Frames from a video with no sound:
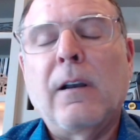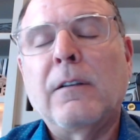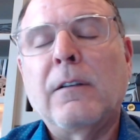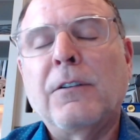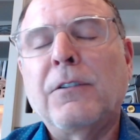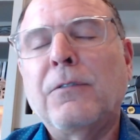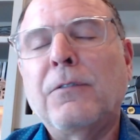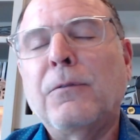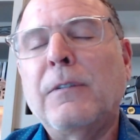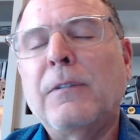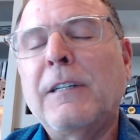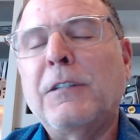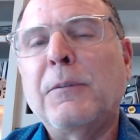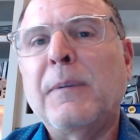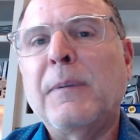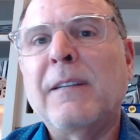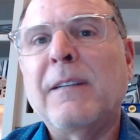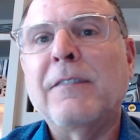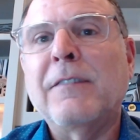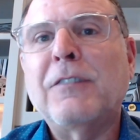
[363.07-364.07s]
you need to
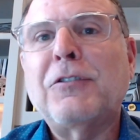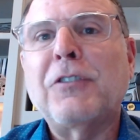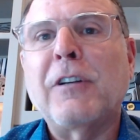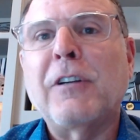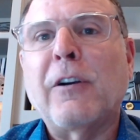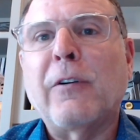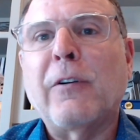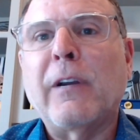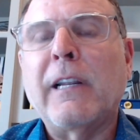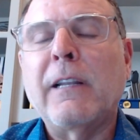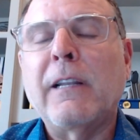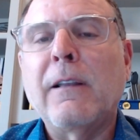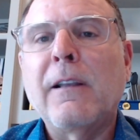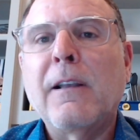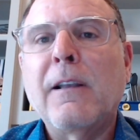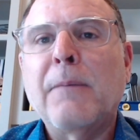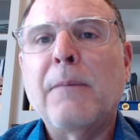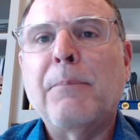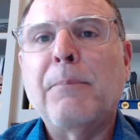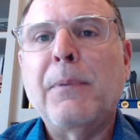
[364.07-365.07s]
be a visionary,
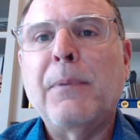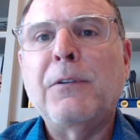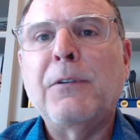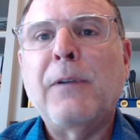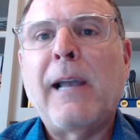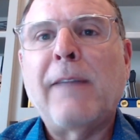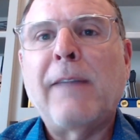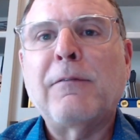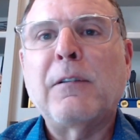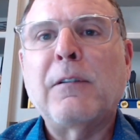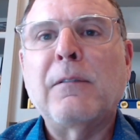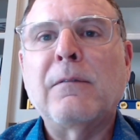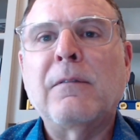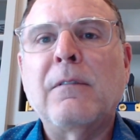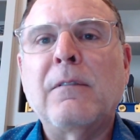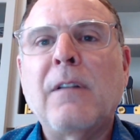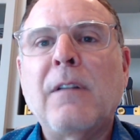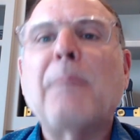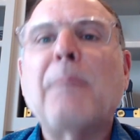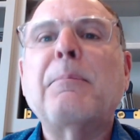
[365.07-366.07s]
but you have to
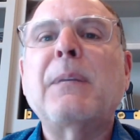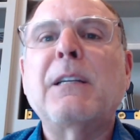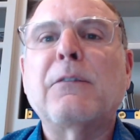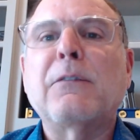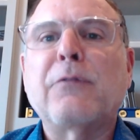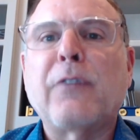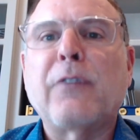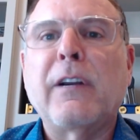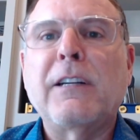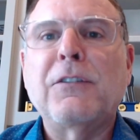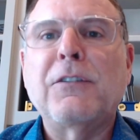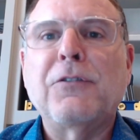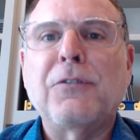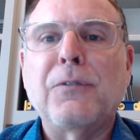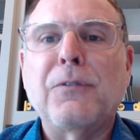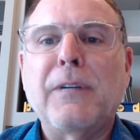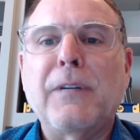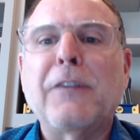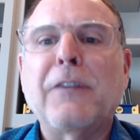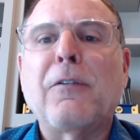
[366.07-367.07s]
not be afraid
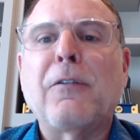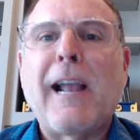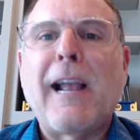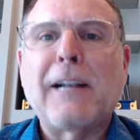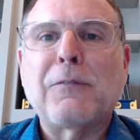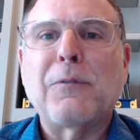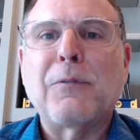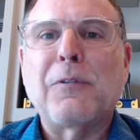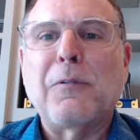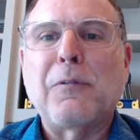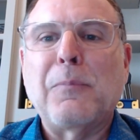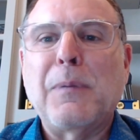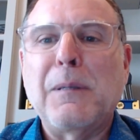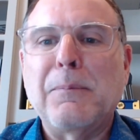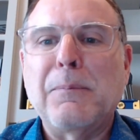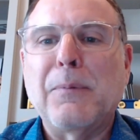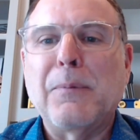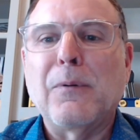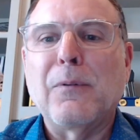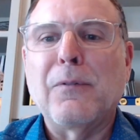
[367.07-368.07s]
to interact with the
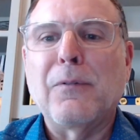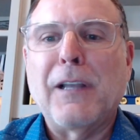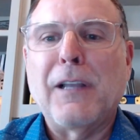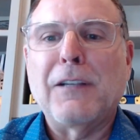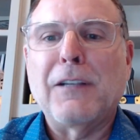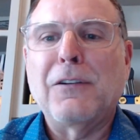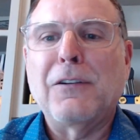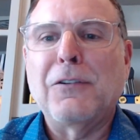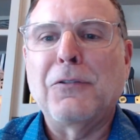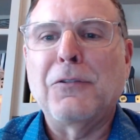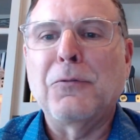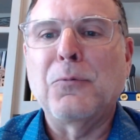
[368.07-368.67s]
people that you